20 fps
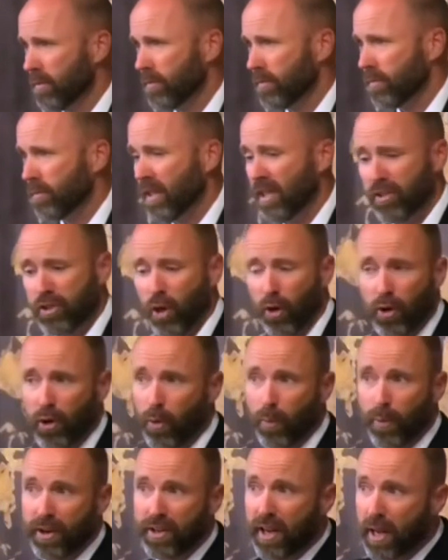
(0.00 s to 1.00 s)
The
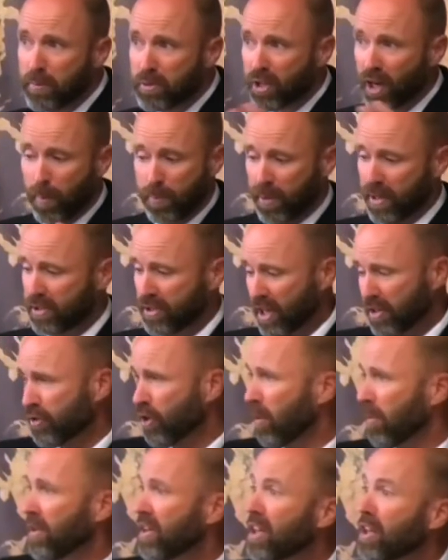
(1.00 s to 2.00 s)
eternal redemption, I preached that
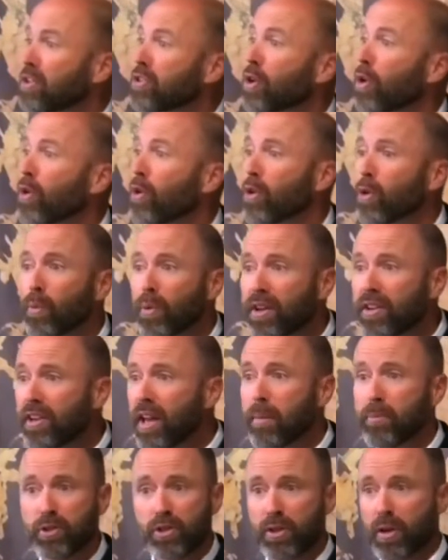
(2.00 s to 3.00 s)
sermon, the eternal
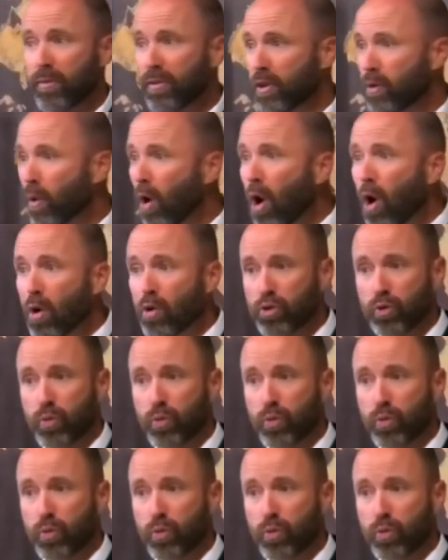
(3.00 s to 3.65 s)
redemption of the cross.